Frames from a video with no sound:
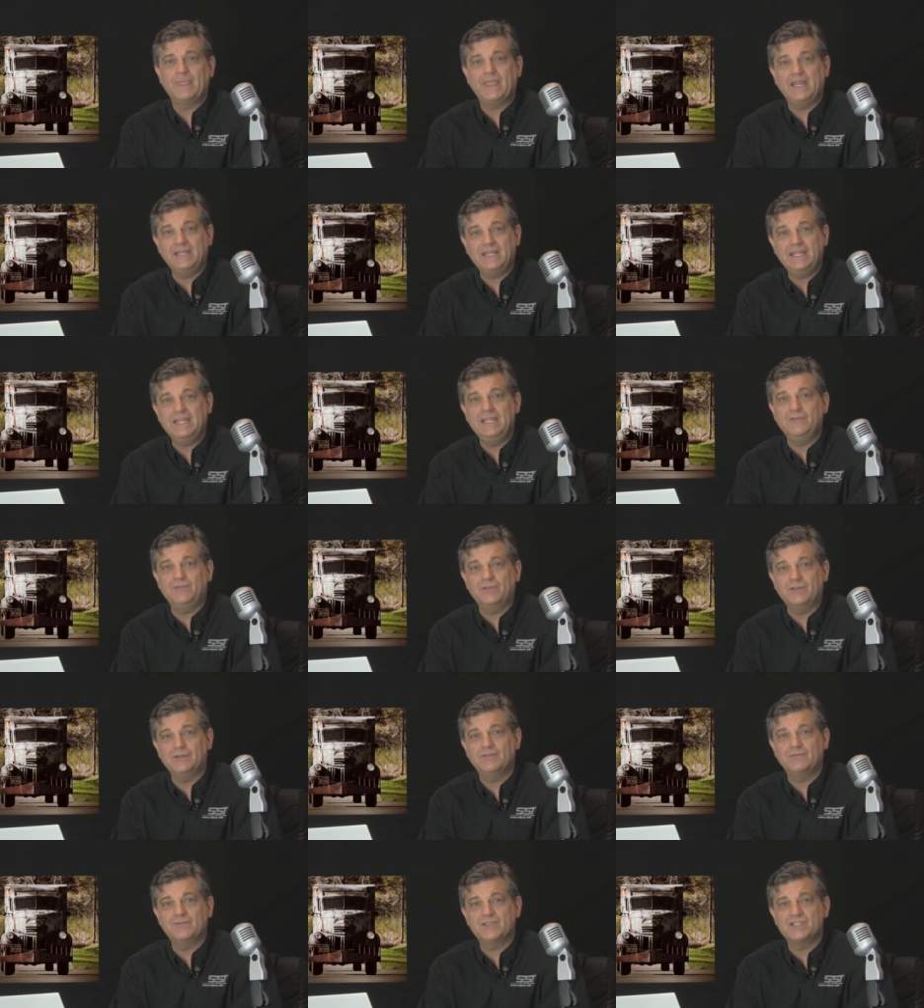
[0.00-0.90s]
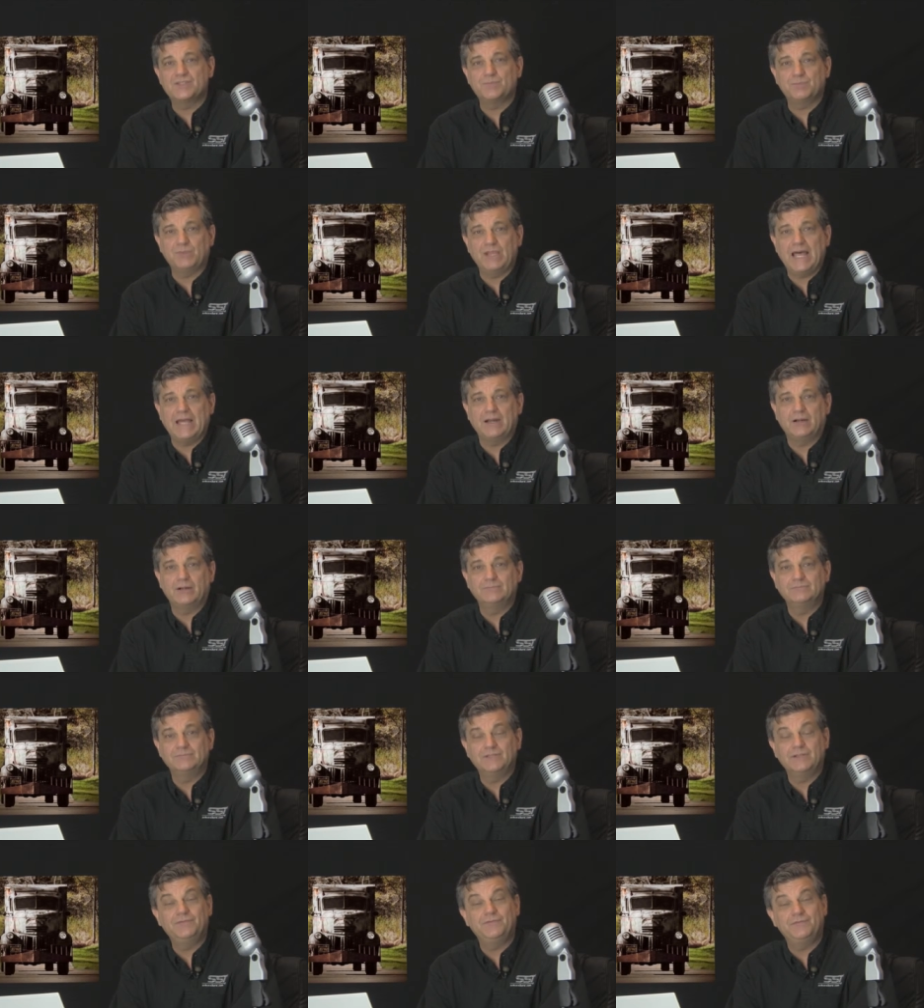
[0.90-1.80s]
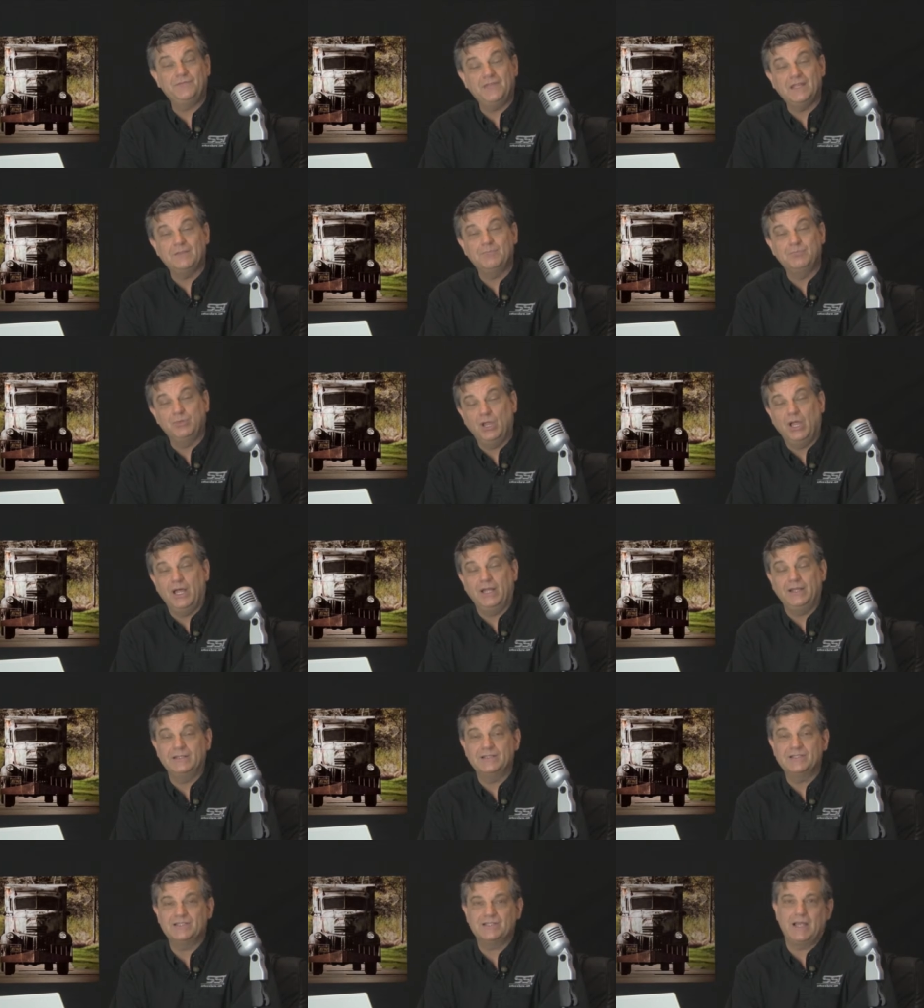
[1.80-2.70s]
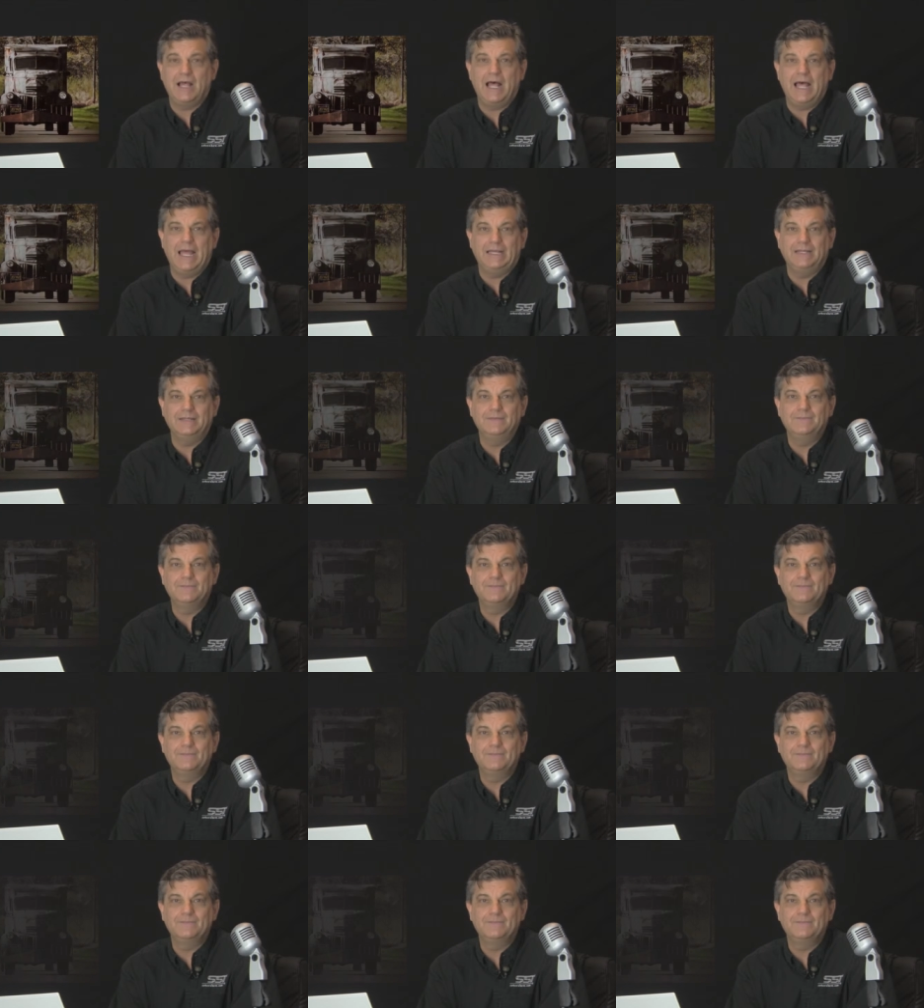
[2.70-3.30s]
and even the splatter of fake blood inside.